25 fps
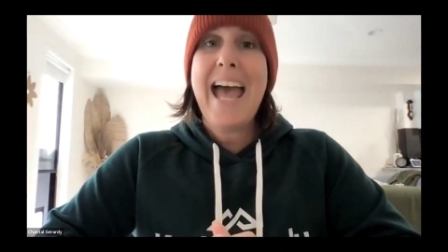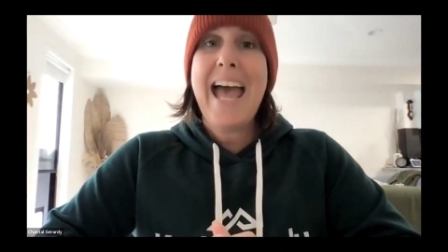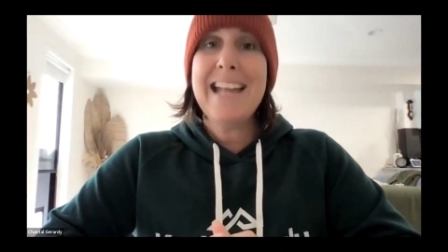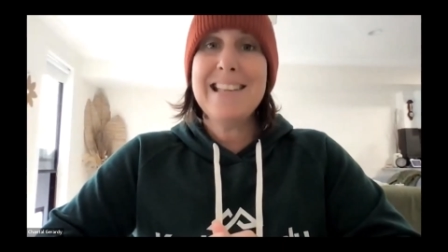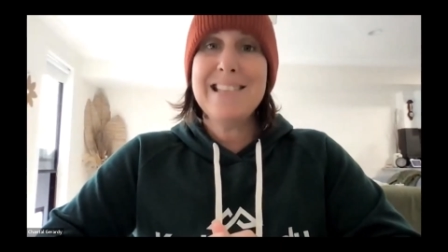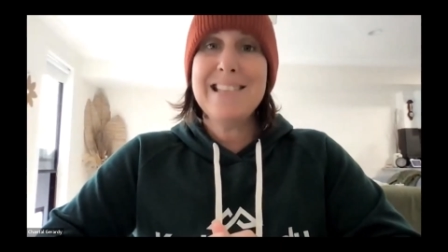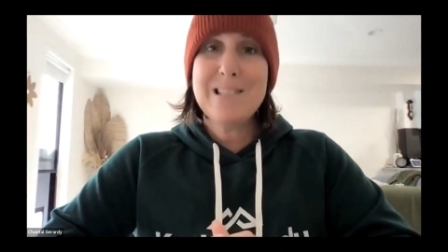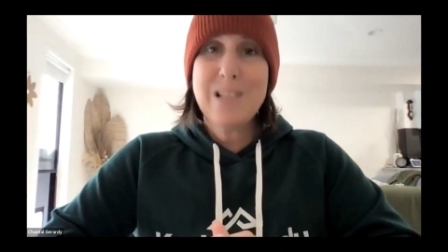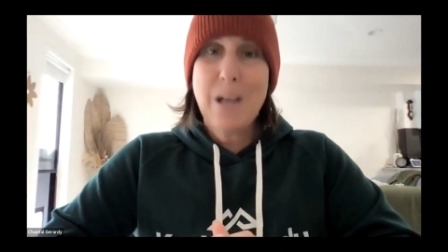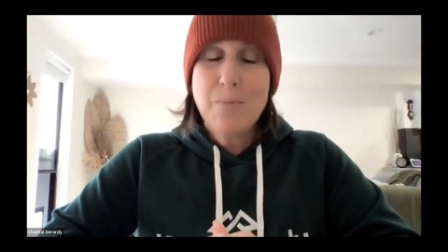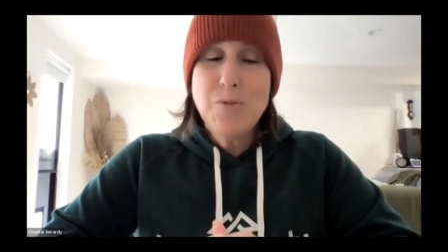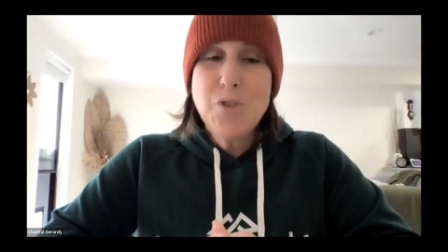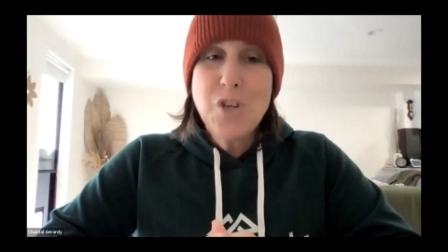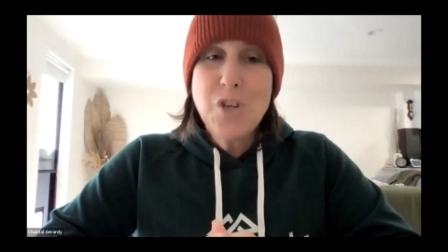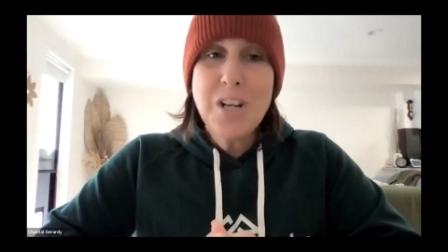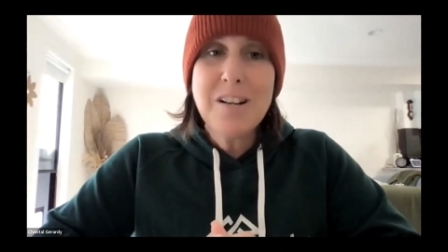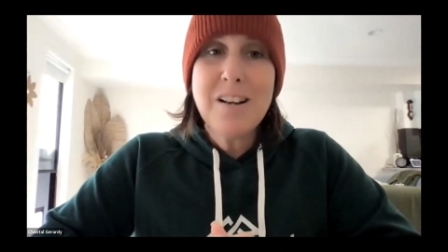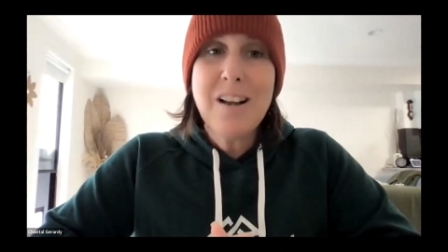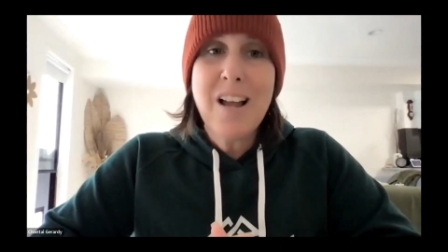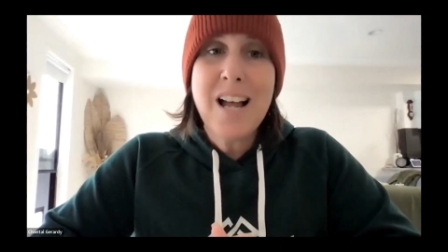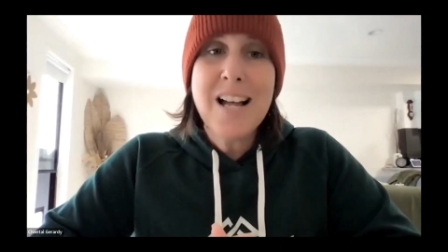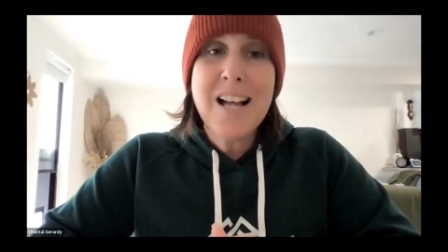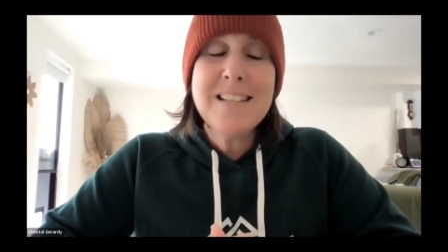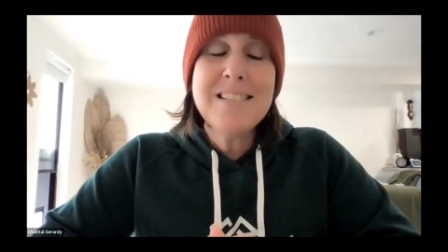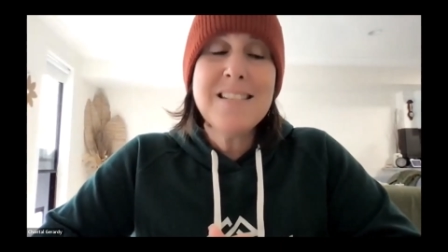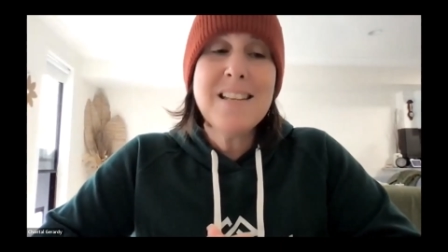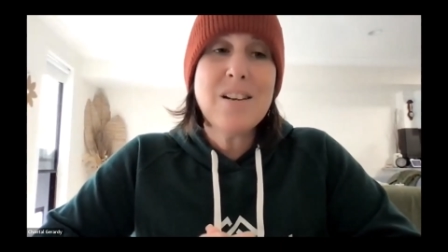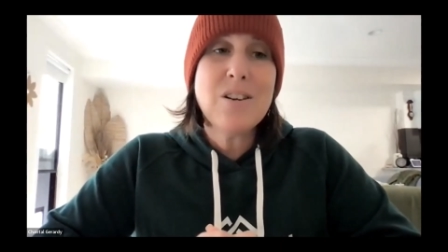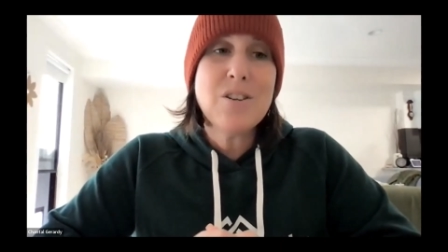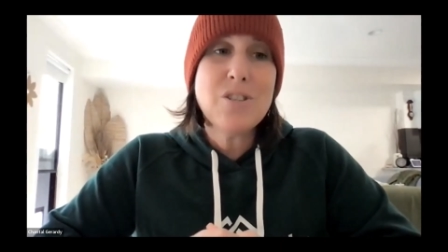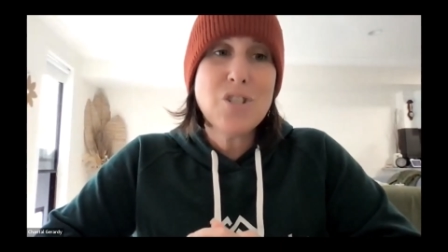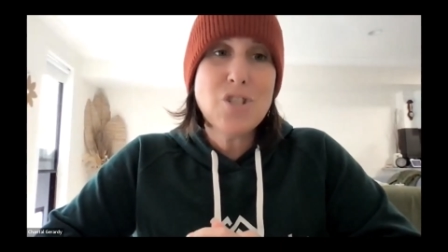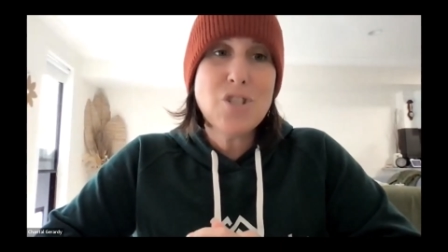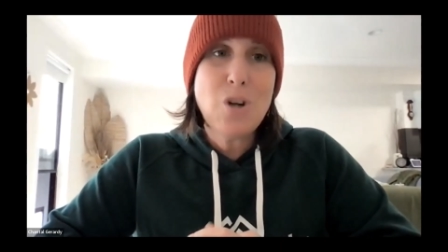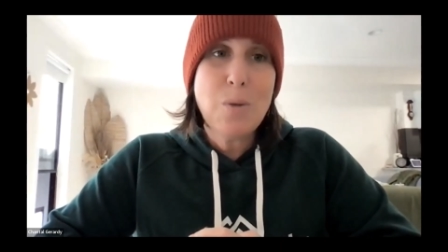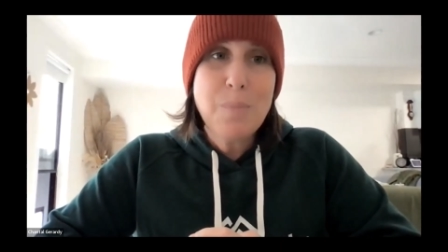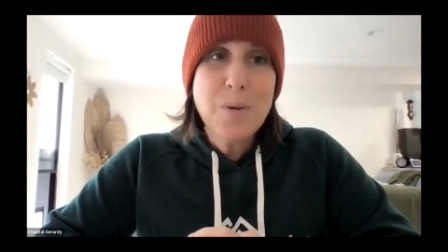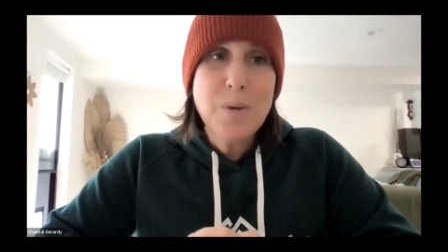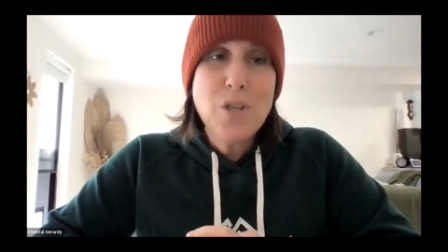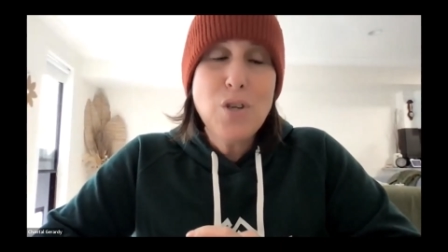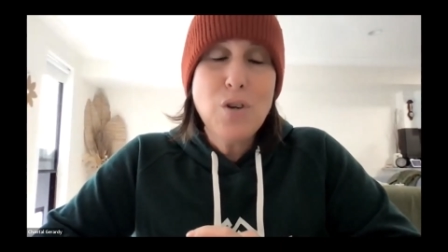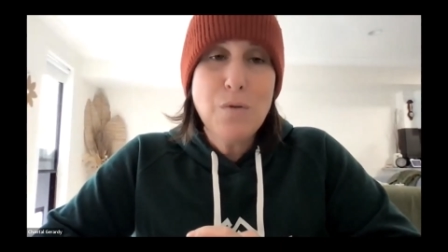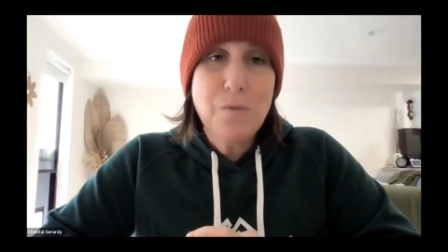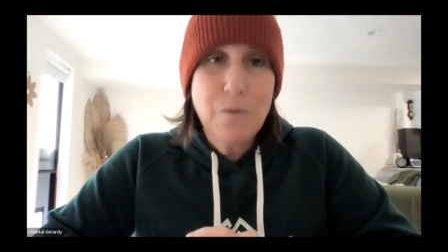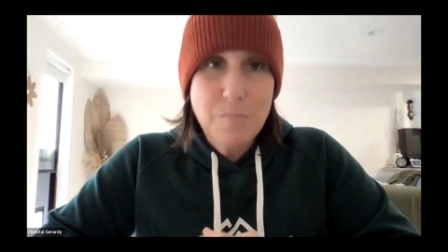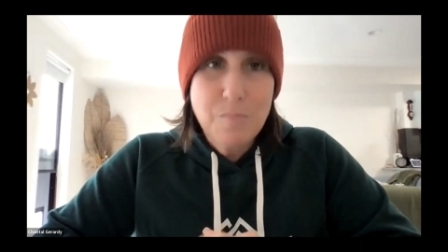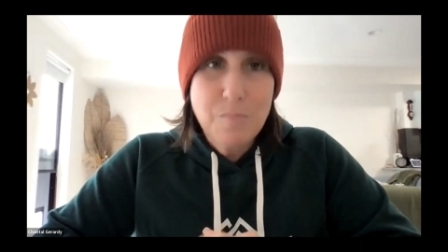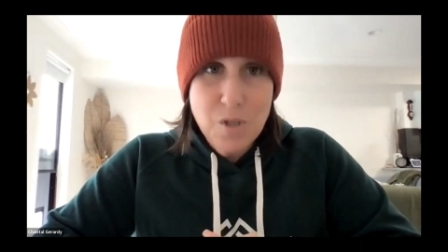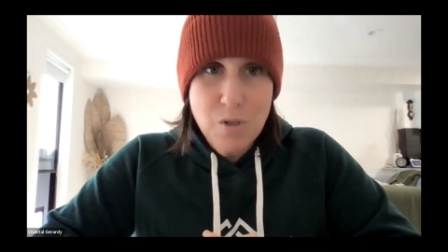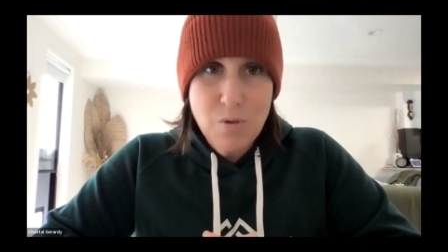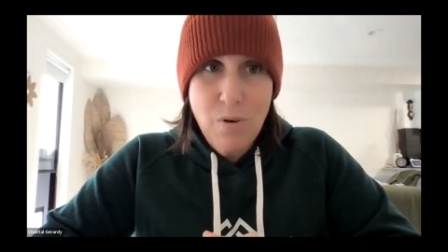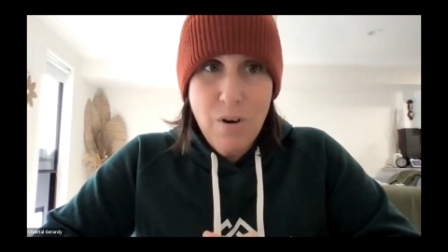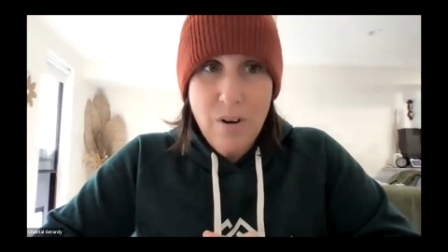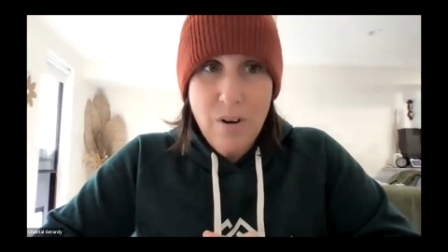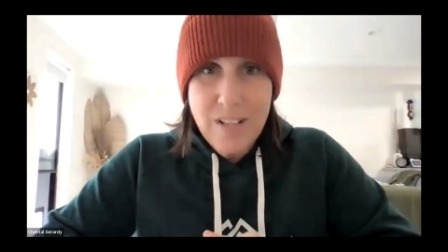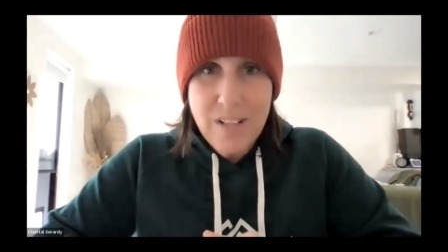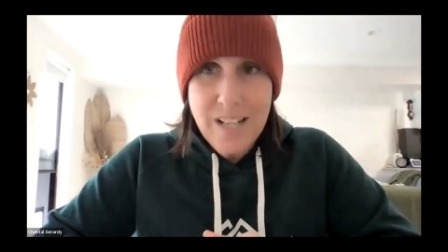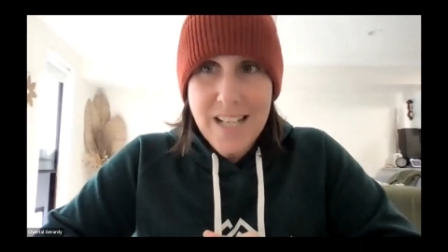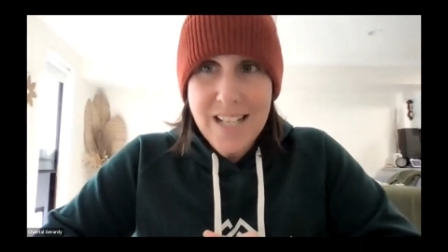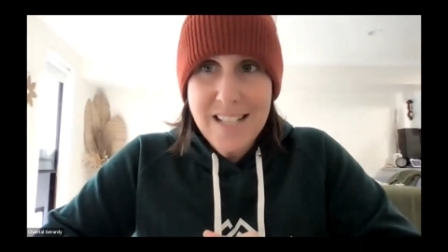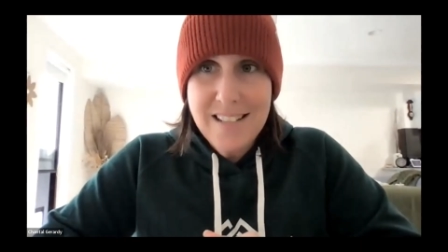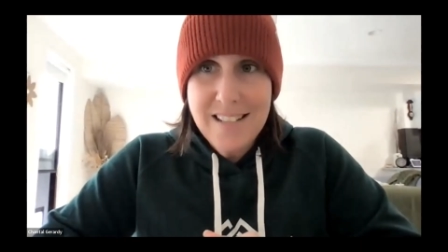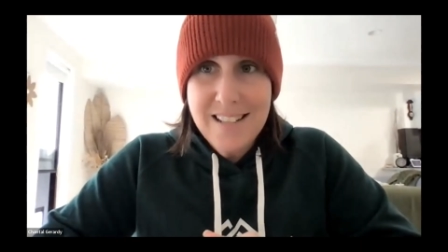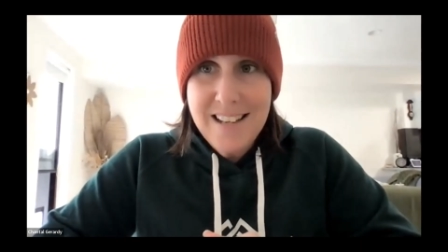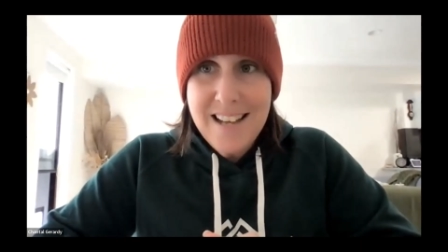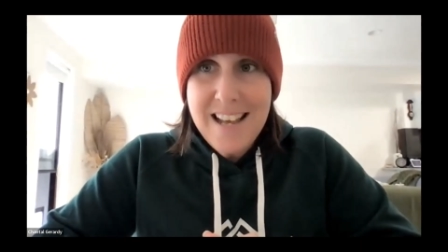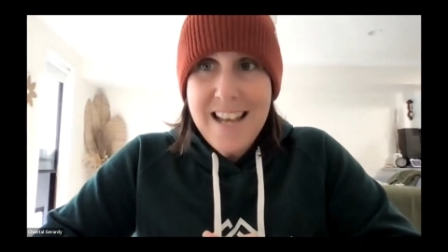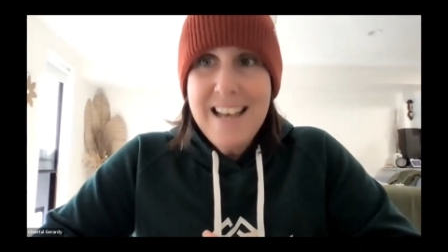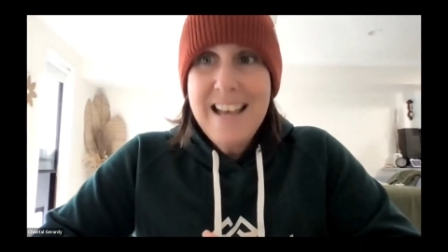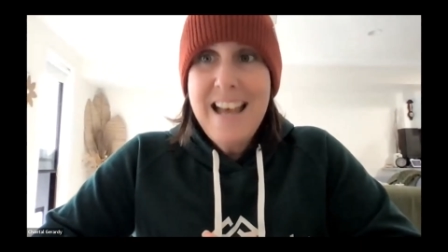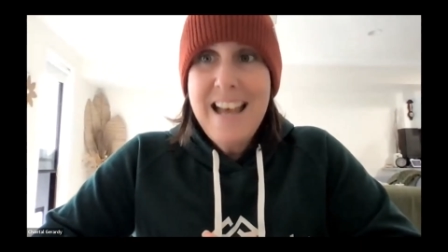at subject lines that are stopping you from scrolling.